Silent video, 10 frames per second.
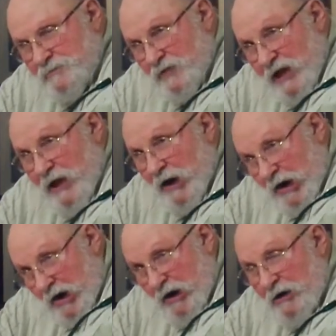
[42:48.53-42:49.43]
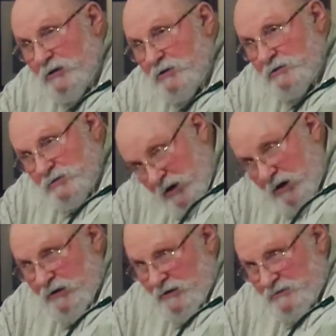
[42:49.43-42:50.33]
They are
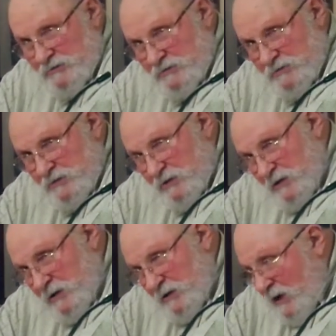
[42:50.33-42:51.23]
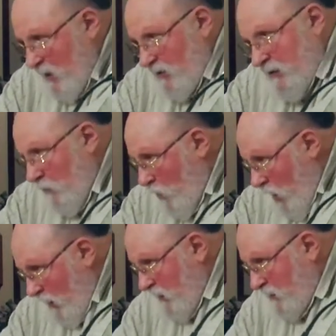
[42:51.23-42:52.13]
darkness. Not only do they
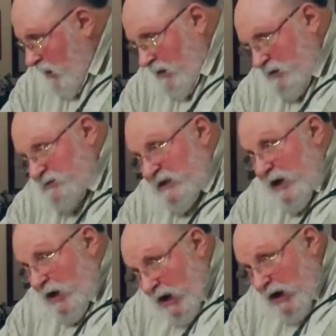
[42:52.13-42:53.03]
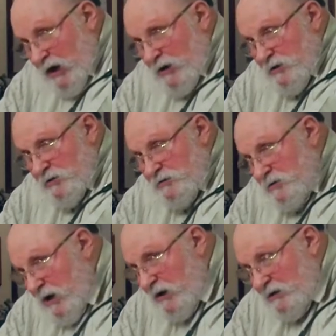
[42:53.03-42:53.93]
walk in darkness, they are
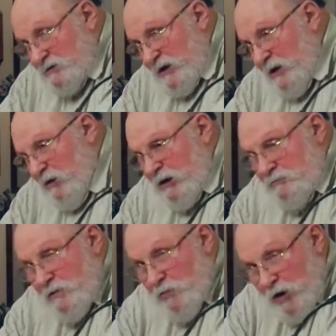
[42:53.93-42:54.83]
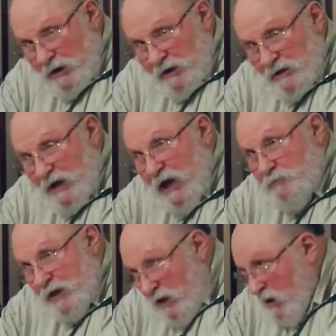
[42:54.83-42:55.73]
darkness. Not only do we walk in
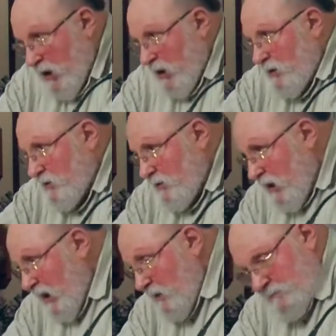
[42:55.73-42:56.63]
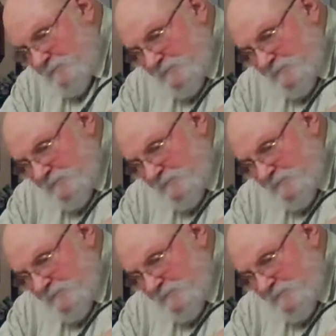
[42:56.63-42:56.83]
light, we are light.